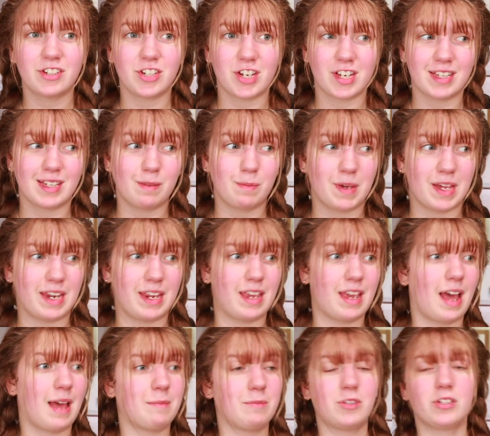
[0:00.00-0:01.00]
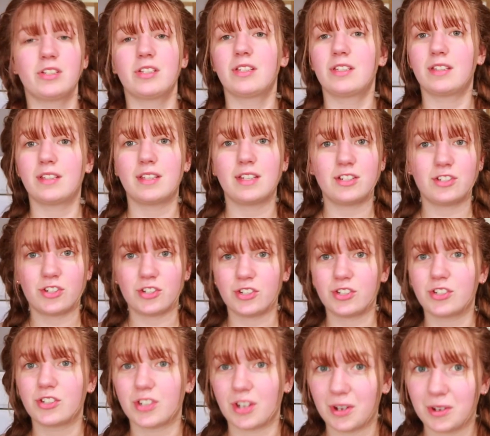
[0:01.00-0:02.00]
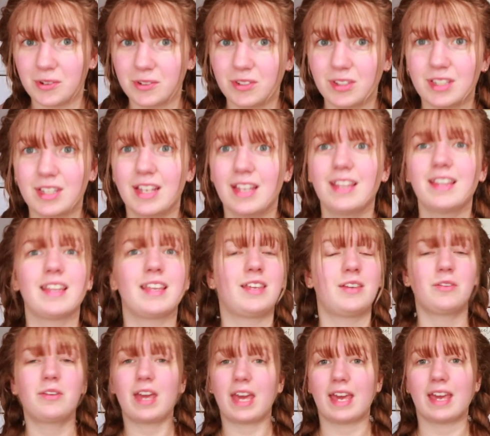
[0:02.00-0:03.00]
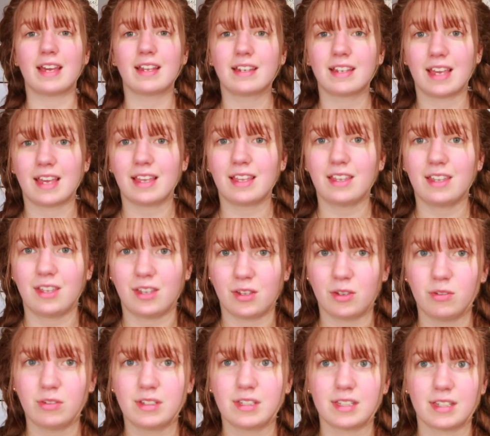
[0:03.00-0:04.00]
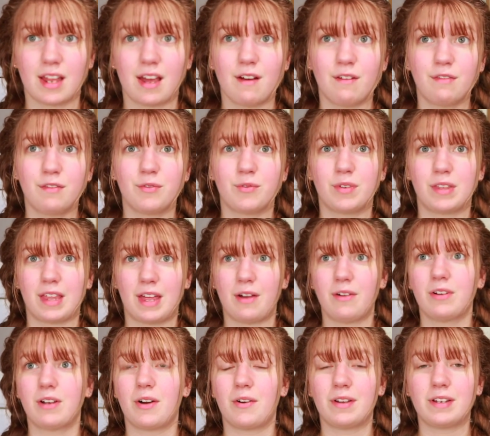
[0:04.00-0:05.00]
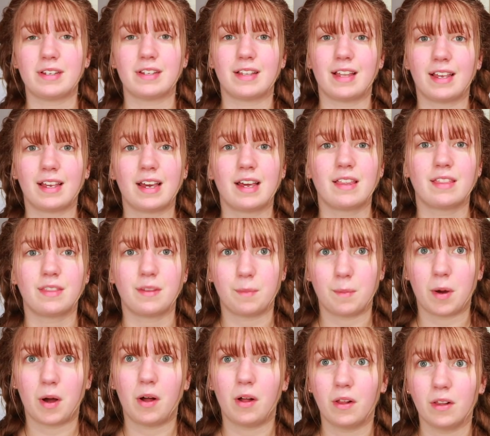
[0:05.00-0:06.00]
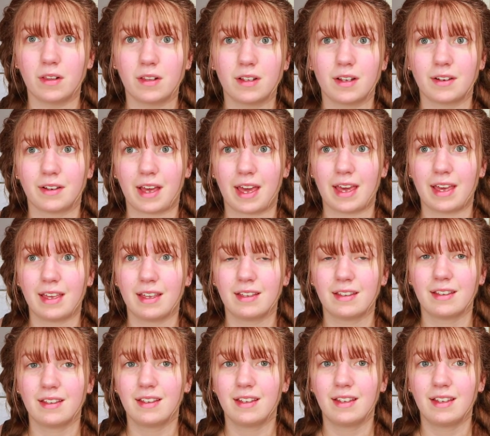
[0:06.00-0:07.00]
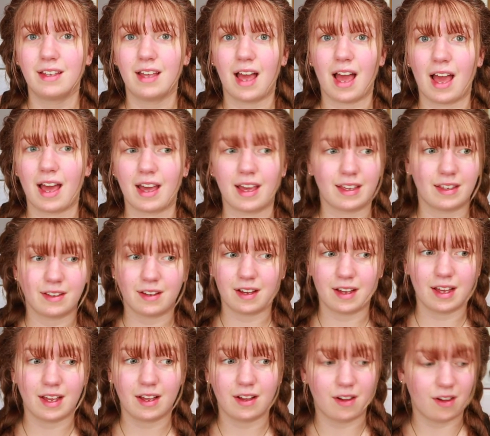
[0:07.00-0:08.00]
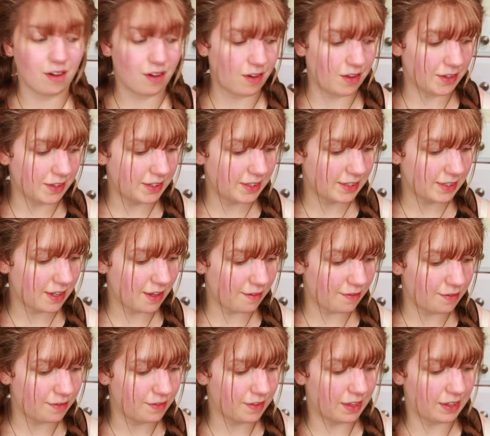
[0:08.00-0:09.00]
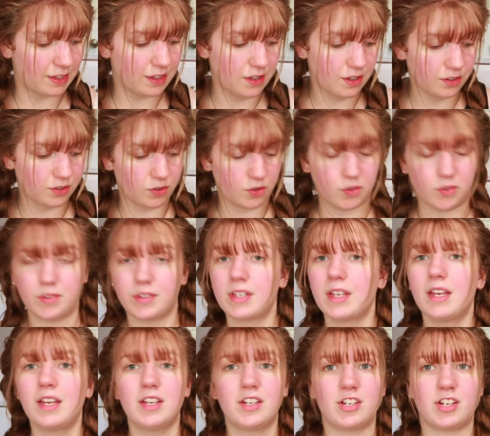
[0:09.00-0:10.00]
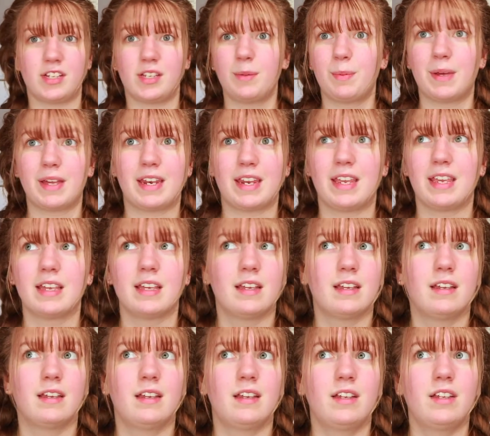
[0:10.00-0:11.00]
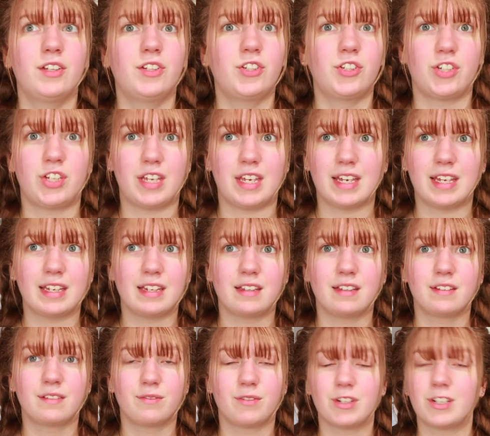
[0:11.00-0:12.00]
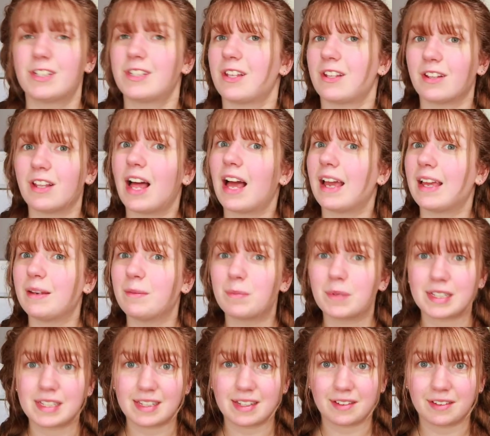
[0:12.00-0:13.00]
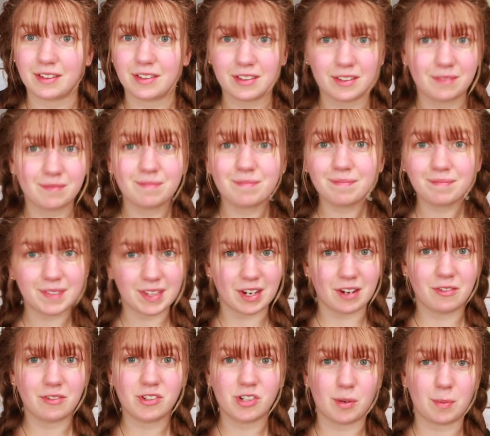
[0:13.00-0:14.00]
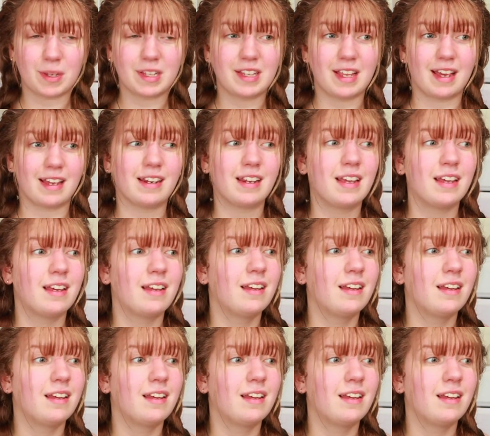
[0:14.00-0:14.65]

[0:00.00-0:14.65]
JCPenney. I'm just this just shows that you can get cute stuff without going to like the mall, okay? I got all this stuff like Kohl's, JCPenney, Shein, which is online, but still you can, you know, shop online.